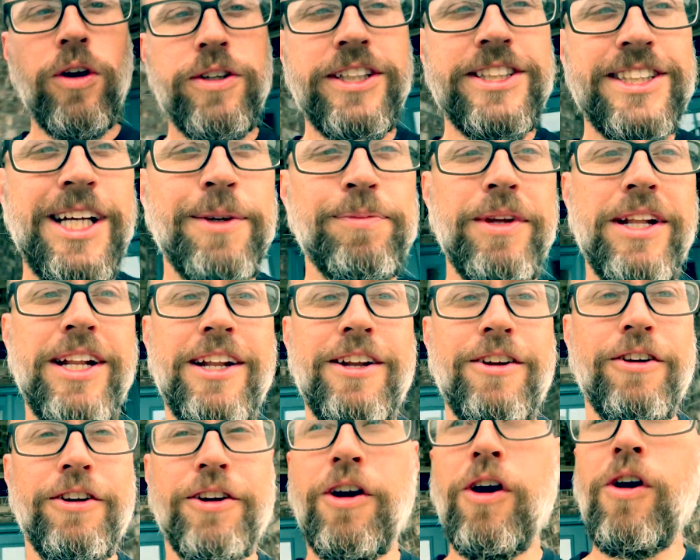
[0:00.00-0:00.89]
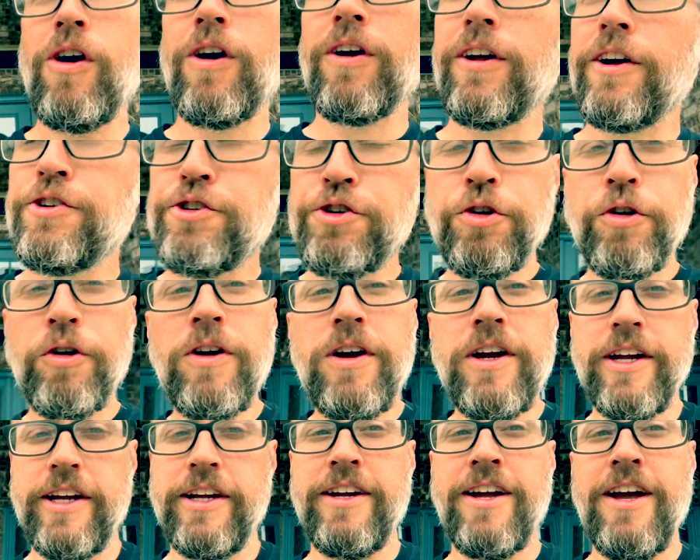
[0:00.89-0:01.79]
something in your yard, a
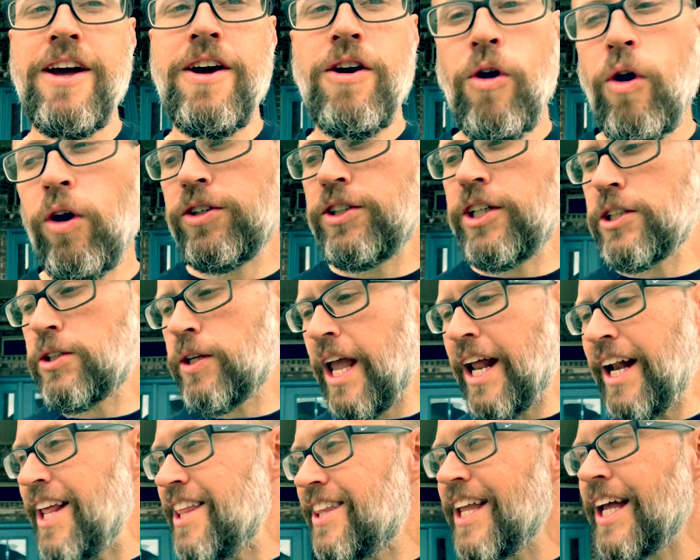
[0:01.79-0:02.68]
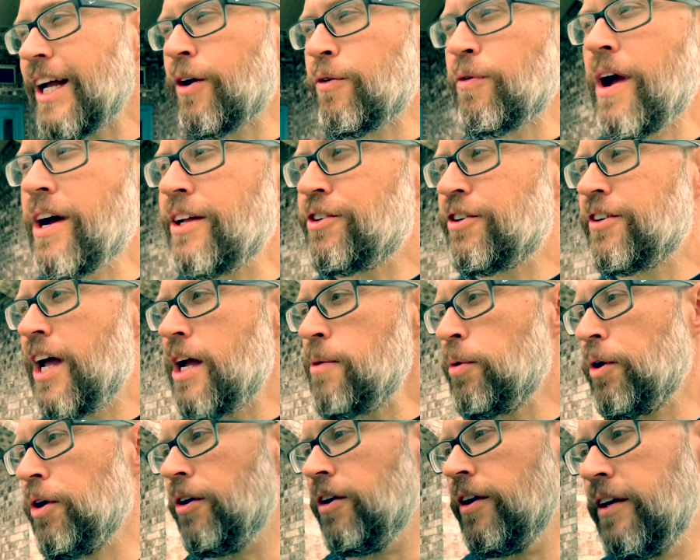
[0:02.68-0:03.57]
tree, or just anything around your
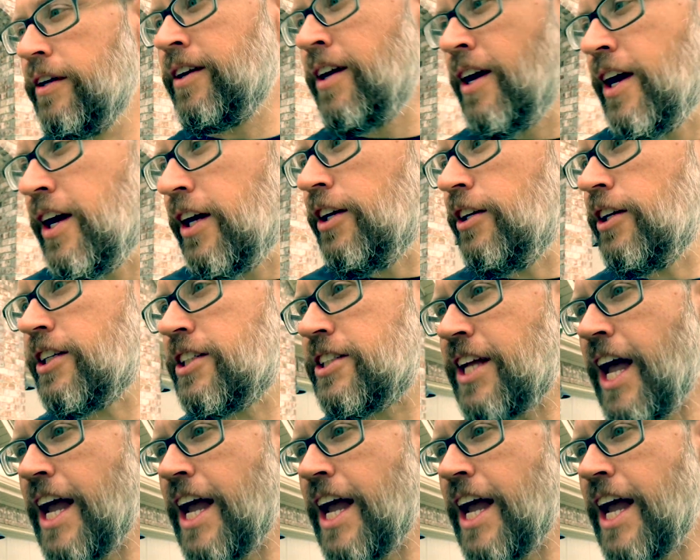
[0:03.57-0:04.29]
neighborhood. You just take